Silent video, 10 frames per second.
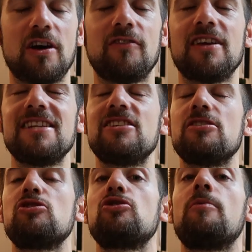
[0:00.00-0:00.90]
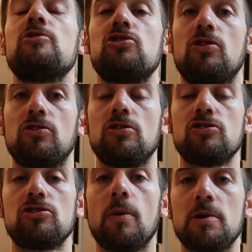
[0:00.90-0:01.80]
I've eaten so much chocolate,
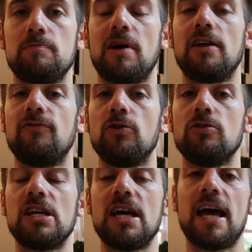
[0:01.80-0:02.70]
so much bad food.